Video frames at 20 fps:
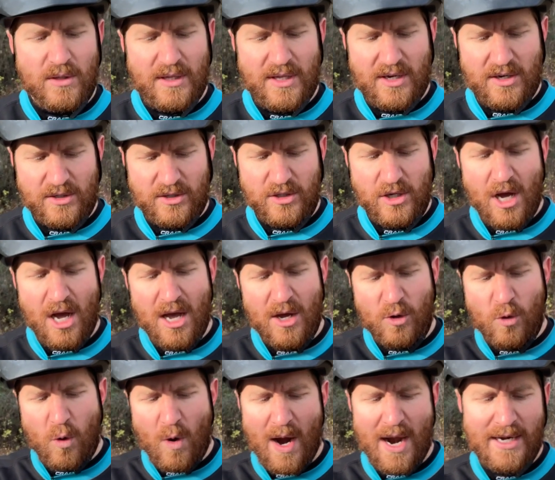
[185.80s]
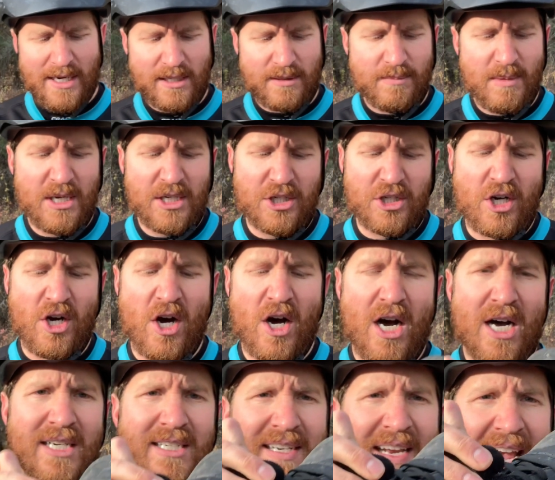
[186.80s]
there's not quite as much
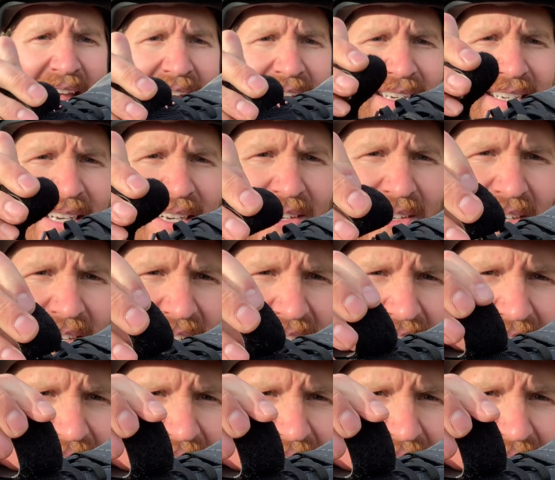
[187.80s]
contact here